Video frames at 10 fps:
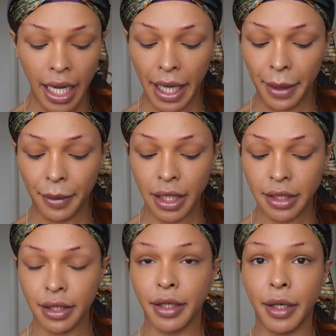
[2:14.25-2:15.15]
and
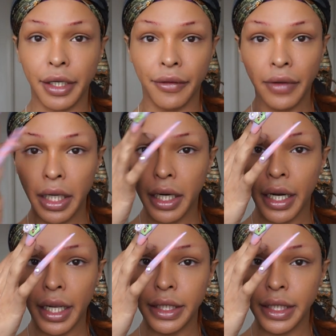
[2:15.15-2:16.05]
put some on your finger
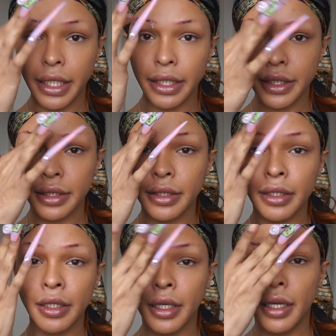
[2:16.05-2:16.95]
and just,
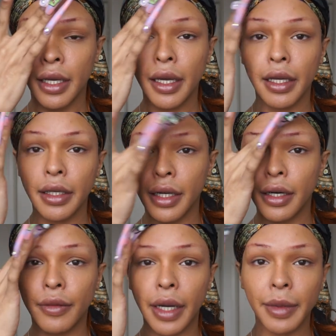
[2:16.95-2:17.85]
you
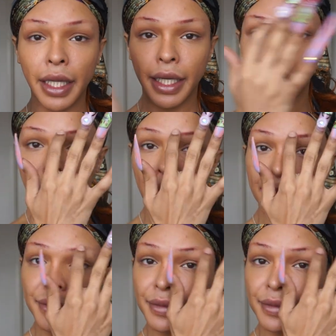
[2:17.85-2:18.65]
know, wipe it like that.